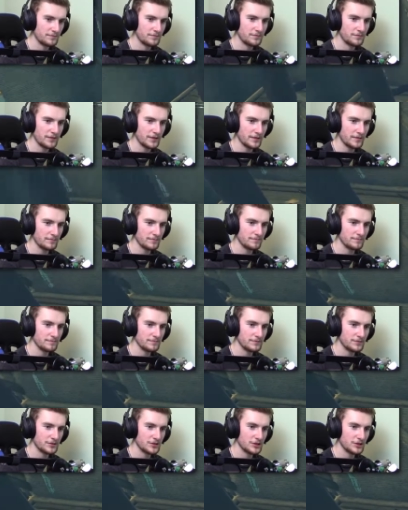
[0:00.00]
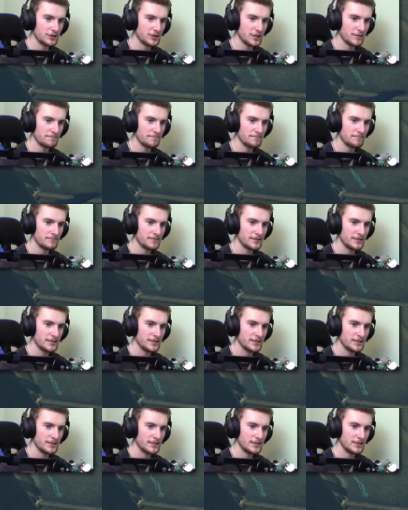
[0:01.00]
Frick! Stop
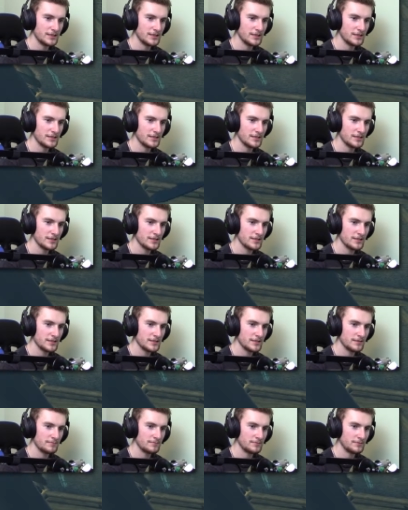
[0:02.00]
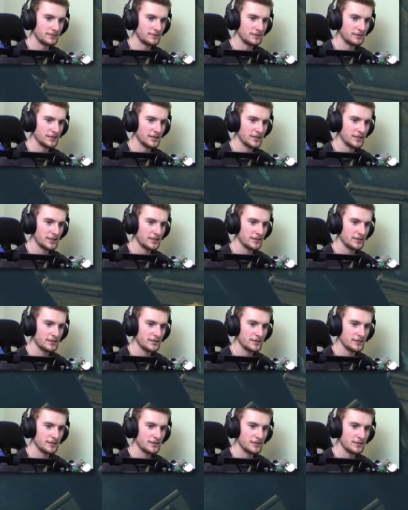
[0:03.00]
eating my... Did
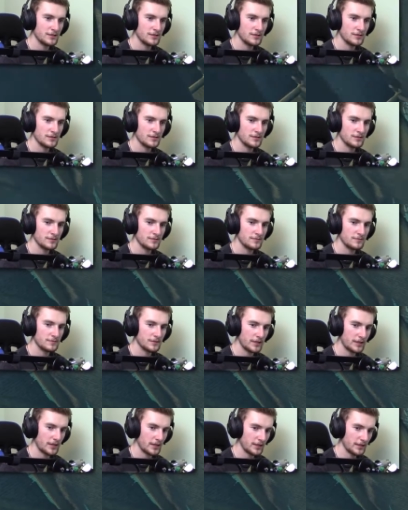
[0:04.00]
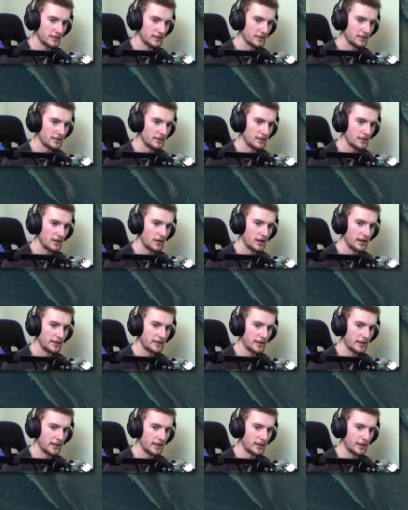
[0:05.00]
I kill it? I
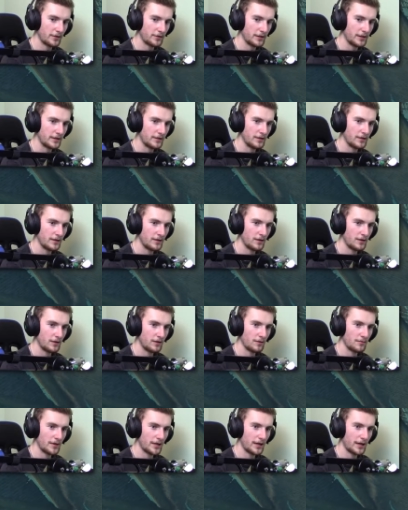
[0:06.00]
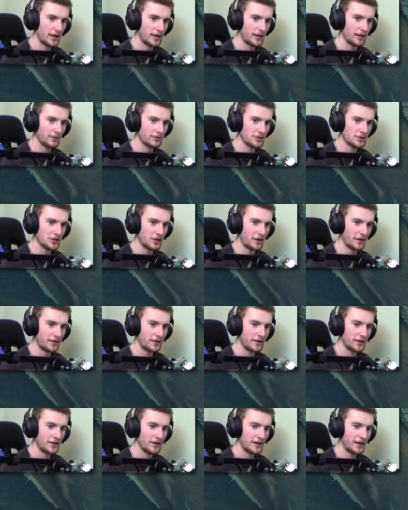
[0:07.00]
think I killed it. Oh my god, I killed the
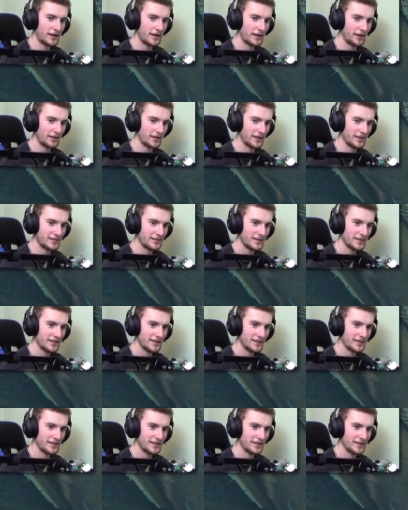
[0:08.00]
shark! I killed it!